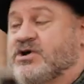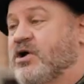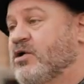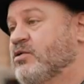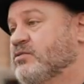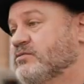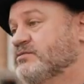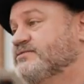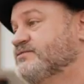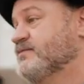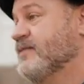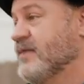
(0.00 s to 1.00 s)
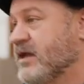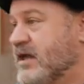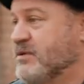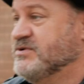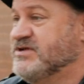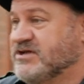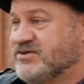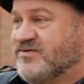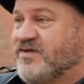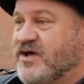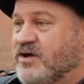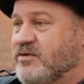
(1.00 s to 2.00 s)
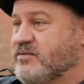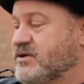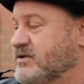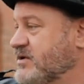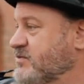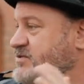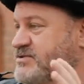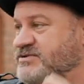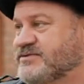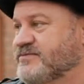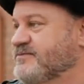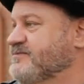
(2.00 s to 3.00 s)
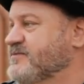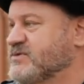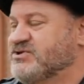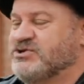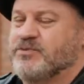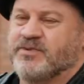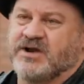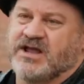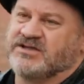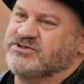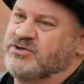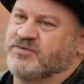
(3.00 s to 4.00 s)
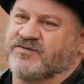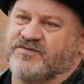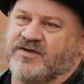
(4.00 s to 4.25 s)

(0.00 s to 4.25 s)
So it was his film and it was super nice, super